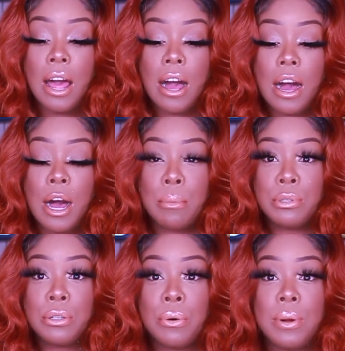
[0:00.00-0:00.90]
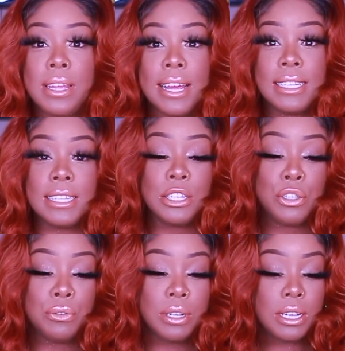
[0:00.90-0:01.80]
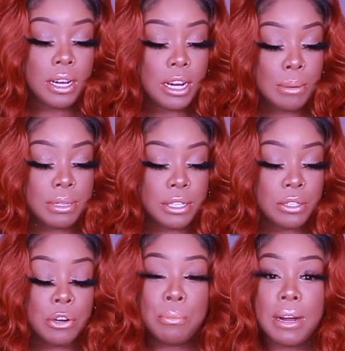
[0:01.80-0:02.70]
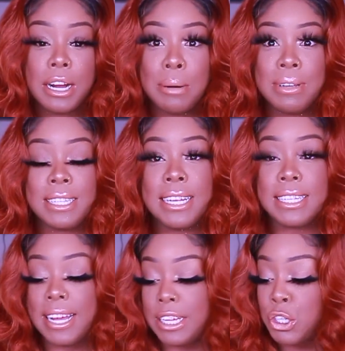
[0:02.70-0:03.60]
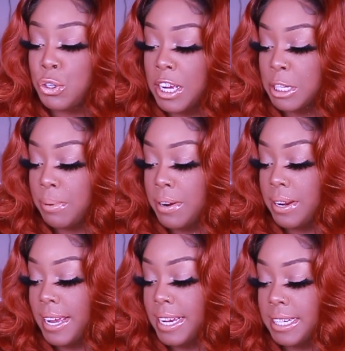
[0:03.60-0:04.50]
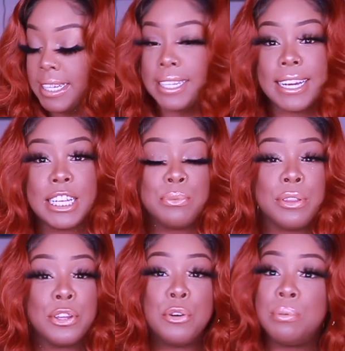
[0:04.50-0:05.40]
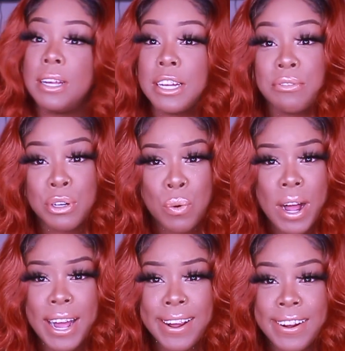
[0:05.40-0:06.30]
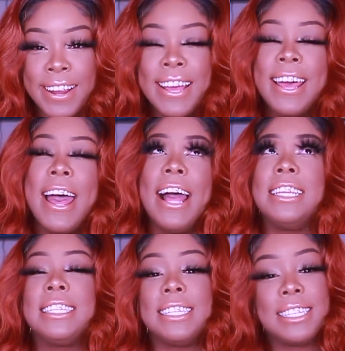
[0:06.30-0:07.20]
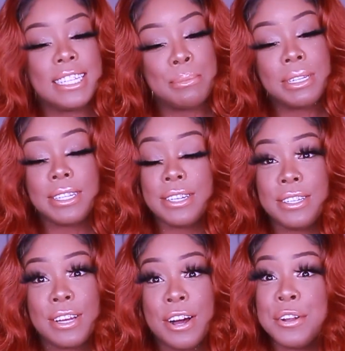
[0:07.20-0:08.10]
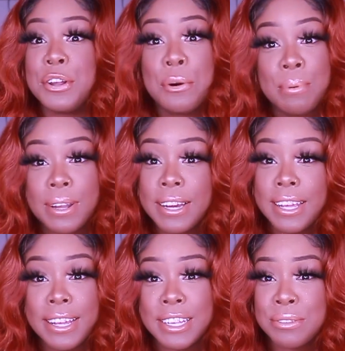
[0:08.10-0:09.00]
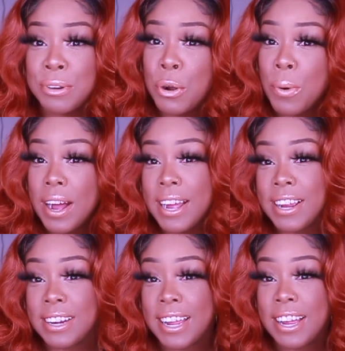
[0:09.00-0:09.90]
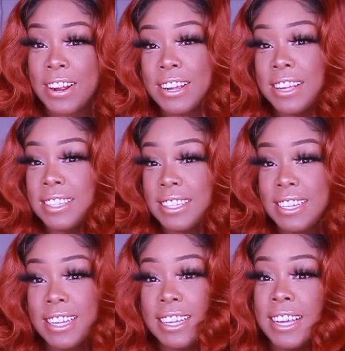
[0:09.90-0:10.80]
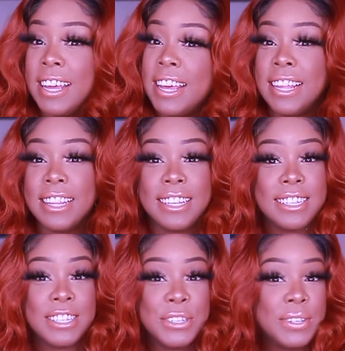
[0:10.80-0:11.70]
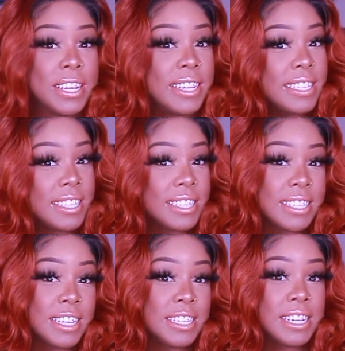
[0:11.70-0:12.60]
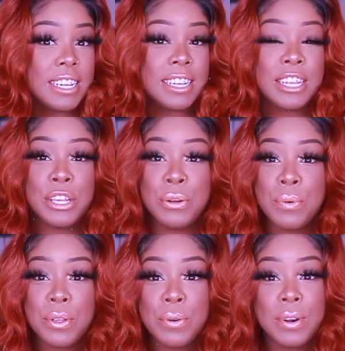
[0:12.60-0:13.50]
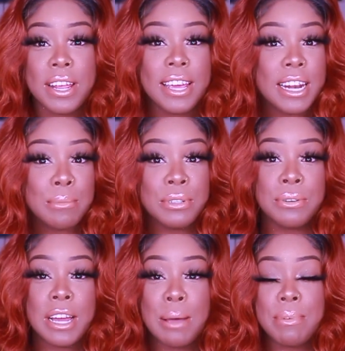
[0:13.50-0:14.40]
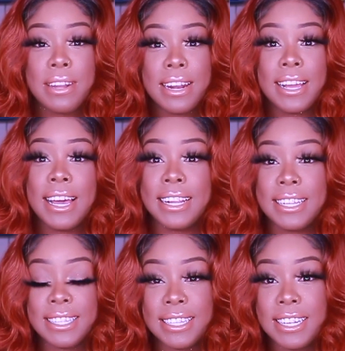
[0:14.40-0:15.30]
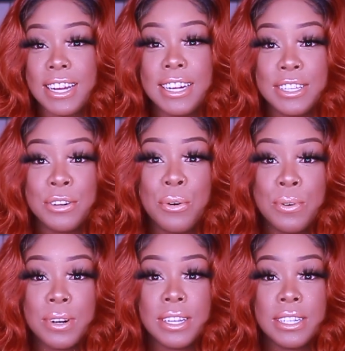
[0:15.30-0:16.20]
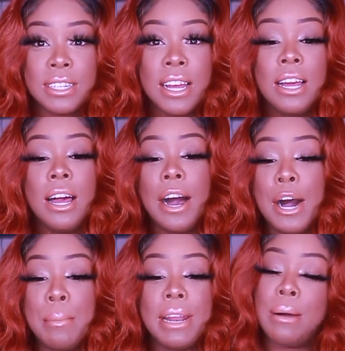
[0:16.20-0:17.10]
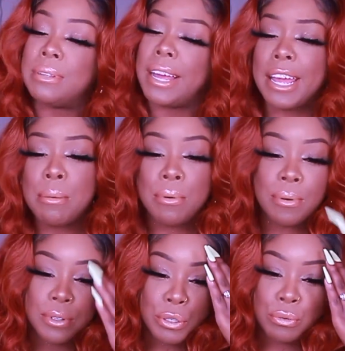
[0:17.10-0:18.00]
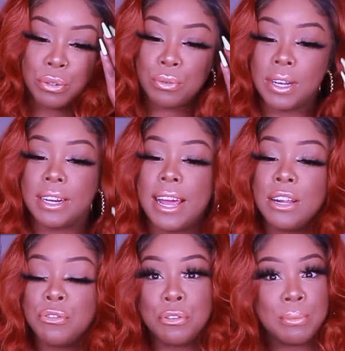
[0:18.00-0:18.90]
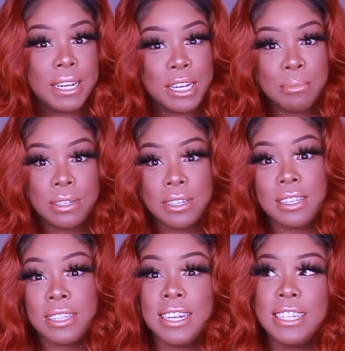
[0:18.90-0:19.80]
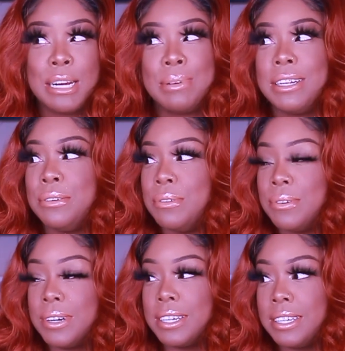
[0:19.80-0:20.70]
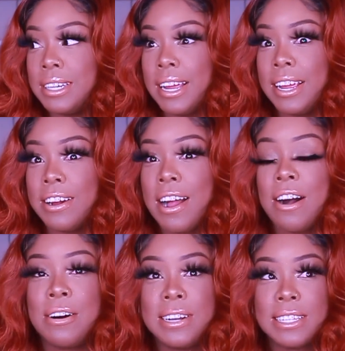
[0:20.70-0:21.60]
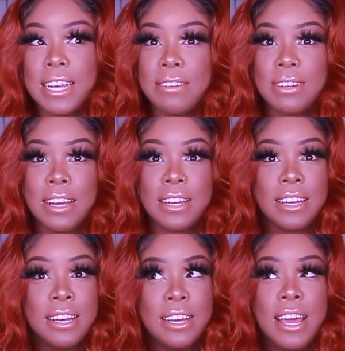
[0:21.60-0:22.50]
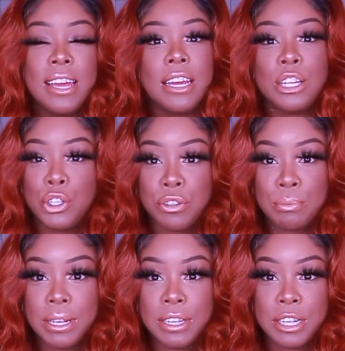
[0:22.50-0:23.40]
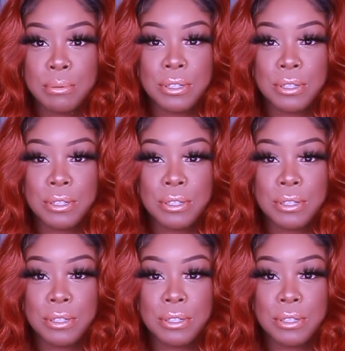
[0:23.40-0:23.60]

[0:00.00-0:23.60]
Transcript: Um, so yes, this unit um, is so bomb. It says it has transparent H D lace with no plucking required. And sis, let me tell y'all, no plucking is required. Like, are y'all seeing this unit? This is such a cute unit, and I'm so happy that I got this in the color orange, um, and I was able to do a natural makeup look, because anytime I do orange hair I always have like extra makeup.